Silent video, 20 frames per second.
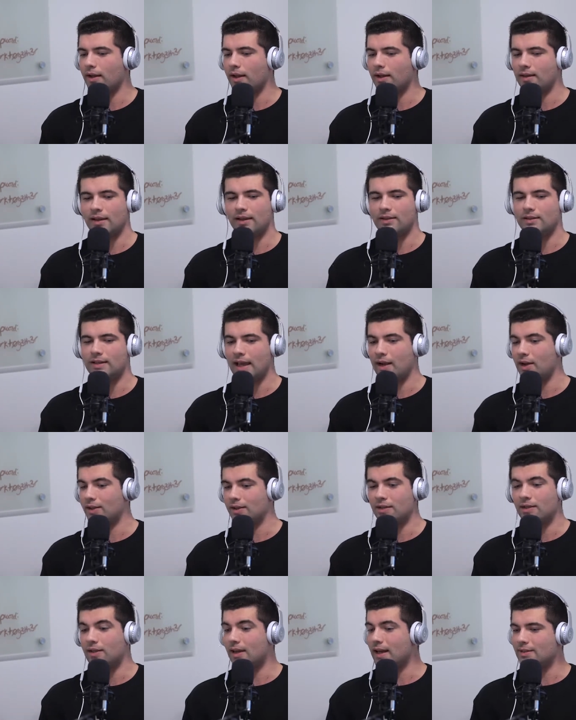and then take on
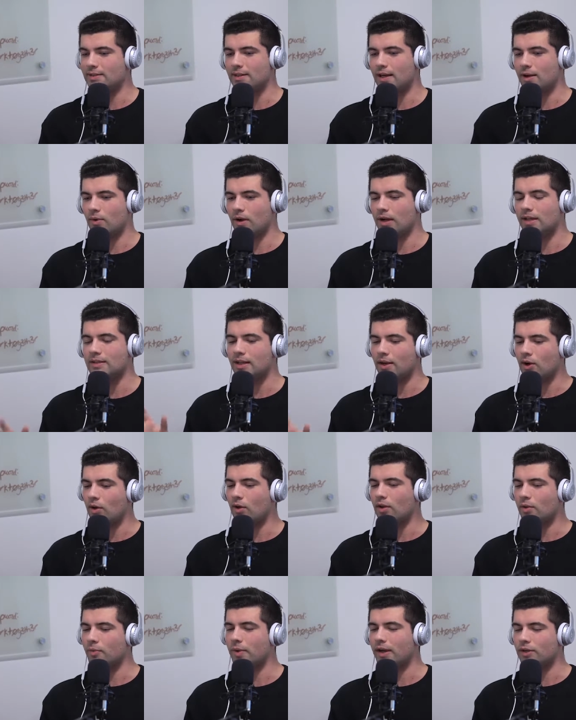the clients that I want. It's like
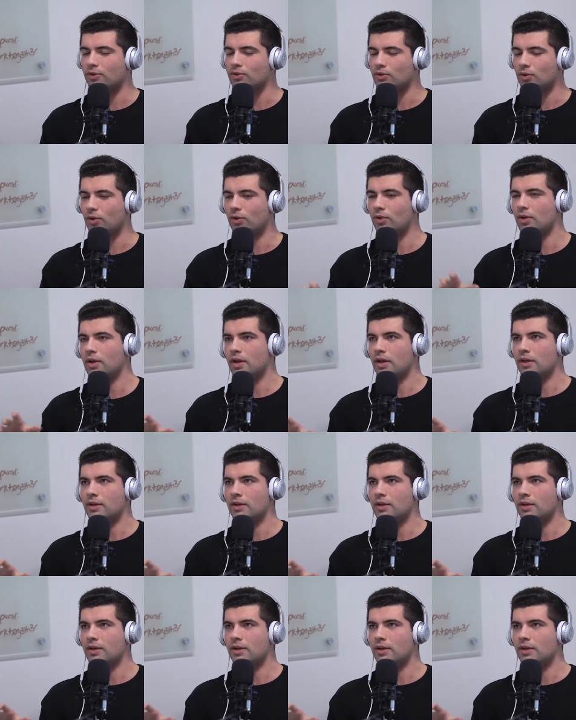all in my control.